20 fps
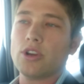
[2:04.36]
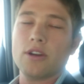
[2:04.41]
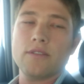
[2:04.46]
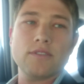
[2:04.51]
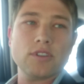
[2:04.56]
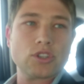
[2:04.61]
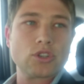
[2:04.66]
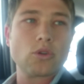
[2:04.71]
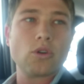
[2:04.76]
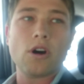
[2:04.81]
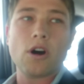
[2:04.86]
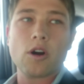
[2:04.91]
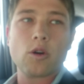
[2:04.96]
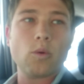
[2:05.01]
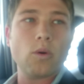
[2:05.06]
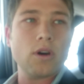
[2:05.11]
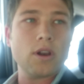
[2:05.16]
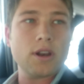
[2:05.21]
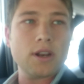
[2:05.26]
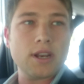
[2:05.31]
service, car
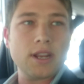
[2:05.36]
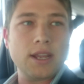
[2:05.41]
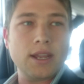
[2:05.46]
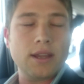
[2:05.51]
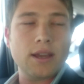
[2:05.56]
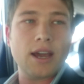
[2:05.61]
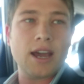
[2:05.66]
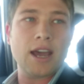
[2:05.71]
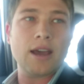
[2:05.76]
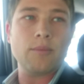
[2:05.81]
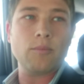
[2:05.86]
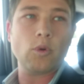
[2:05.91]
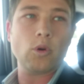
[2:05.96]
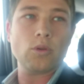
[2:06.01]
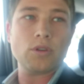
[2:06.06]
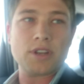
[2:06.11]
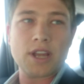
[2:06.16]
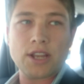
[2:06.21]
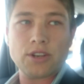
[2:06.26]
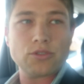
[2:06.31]
quality,
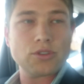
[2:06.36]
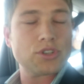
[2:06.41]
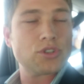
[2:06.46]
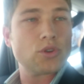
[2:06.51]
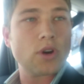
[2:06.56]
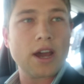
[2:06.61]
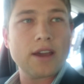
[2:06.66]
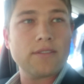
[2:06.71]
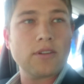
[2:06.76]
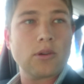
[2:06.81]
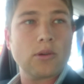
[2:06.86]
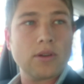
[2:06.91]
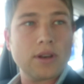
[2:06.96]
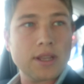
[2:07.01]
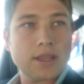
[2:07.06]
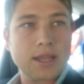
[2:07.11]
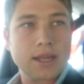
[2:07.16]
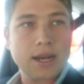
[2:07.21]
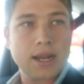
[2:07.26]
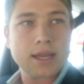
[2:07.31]
or dangerous driving, or
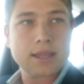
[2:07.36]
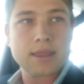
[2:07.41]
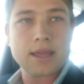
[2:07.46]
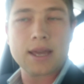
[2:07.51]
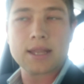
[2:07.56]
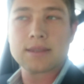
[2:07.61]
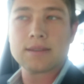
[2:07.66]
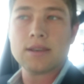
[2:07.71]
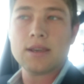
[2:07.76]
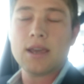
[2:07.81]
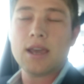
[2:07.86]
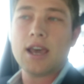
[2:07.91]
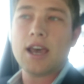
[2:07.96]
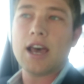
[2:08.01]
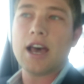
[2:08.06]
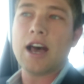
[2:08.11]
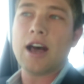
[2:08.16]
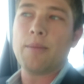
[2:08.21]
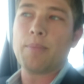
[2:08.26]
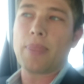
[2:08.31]
anything like that.
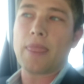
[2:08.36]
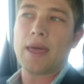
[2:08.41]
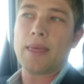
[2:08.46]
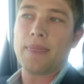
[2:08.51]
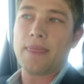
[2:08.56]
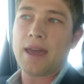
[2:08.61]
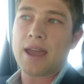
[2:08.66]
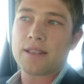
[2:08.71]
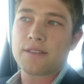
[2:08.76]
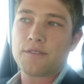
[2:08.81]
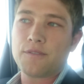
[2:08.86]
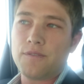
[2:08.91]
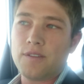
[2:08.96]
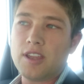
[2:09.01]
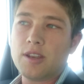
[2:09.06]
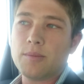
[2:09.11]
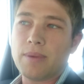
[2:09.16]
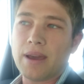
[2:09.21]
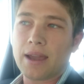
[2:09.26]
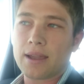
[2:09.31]
And that
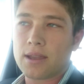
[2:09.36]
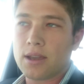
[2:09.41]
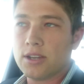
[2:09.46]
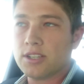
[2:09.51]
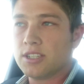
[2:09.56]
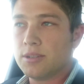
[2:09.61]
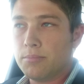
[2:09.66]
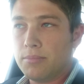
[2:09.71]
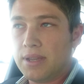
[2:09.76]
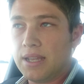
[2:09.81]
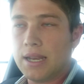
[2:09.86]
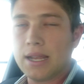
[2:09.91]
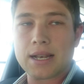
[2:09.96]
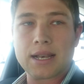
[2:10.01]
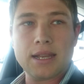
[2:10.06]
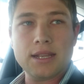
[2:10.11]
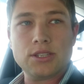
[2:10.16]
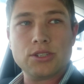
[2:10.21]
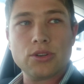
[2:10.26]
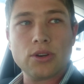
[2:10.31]
feedback goes
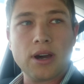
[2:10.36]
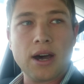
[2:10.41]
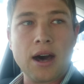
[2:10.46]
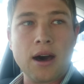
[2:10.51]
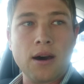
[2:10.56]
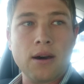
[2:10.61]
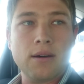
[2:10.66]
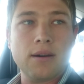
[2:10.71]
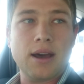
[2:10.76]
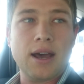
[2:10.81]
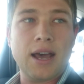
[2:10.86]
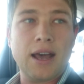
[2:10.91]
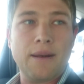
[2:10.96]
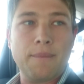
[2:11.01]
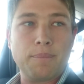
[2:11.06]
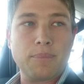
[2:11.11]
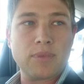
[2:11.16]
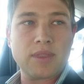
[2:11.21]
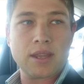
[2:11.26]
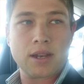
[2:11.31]
immediately to our,
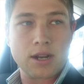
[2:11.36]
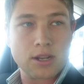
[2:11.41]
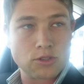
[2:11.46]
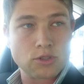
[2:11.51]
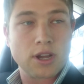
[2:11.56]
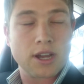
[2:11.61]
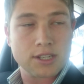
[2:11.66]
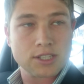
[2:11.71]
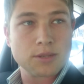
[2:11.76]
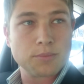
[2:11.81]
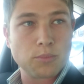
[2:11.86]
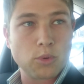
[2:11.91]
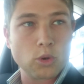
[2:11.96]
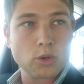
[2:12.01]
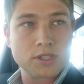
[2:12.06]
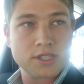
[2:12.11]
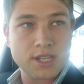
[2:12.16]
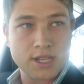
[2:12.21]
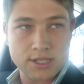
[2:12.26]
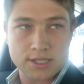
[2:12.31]
to our
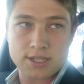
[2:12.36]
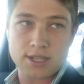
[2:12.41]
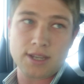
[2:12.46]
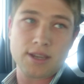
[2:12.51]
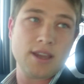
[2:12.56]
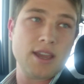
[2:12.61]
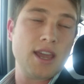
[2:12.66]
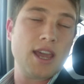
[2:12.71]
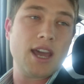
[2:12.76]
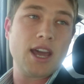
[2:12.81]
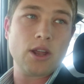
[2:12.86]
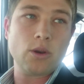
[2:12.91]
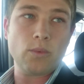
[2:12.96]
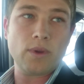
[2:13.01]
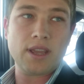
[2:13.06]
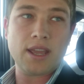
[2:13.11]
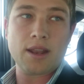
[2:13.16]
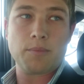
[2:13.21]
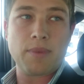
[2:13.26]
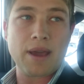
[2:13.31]
support center,
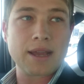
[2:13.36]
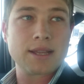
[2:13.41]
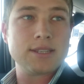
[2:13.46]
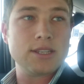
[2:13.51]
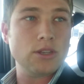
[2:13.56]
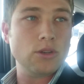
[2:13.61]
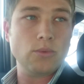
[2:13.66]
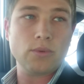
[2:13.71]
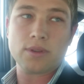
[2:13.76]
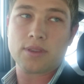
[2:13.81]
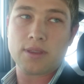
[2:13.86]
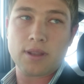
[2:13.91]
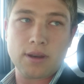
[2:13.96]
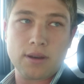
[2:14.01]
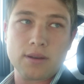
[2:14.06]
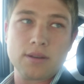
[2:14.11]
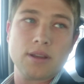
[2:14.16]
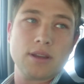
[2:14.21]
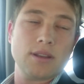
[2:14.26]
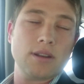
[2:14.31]
and we get back to you
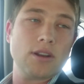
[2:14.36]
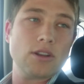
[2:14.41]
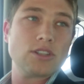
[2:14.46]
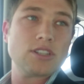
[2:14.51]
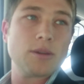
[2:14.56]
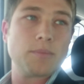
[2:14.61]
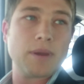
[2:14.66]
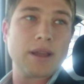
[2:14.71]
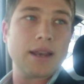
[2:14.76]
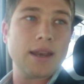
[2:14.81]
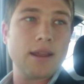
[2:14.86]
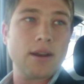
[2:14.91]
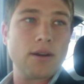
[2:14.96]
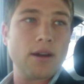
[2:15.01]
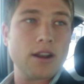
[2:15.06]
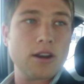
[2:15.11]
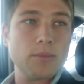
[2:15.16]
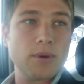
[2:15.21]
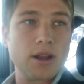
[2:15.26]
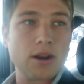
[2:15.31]
within, typically
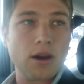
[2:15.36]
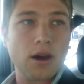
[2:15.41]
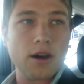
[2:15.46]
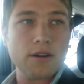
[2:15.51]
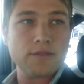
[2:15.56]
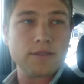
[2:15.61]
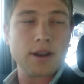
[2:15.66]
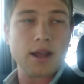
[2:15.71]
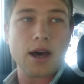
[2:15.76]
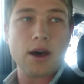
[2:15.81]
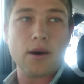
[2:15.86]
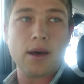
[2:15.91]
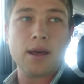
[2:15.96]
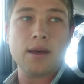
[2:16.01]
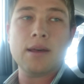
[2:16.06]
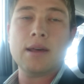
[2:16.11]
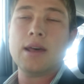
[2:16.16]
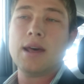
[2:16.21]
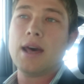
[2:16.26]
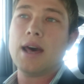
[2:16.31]
around about a half an
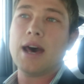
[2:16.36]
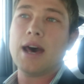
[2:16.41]
hour.